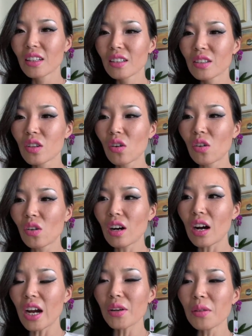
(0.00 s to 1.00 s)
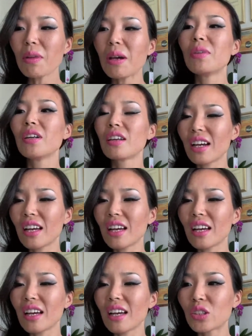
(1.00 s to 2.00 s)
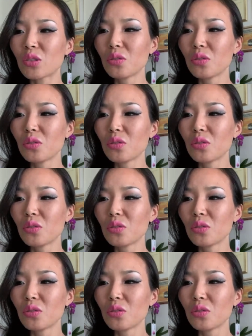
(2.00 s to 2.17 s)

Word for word: So uh, I remember that I had